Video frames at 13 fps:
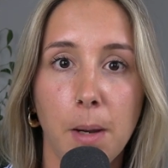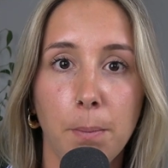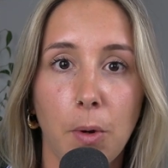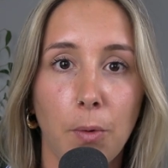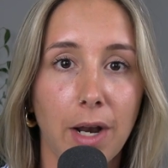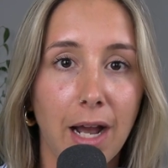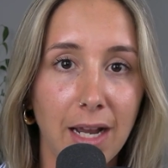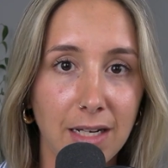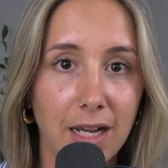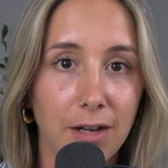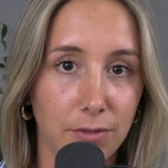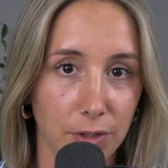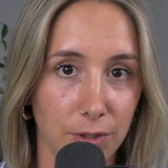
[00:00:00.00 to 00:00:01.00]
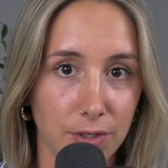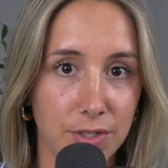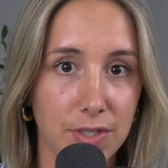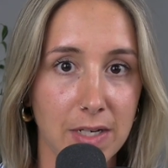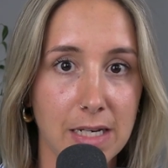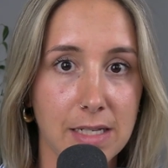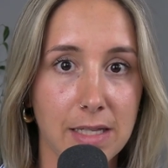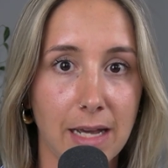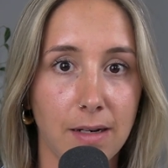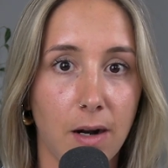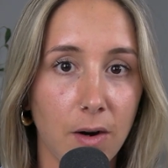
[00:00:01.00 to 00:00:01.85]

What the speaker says: But what I have learned is that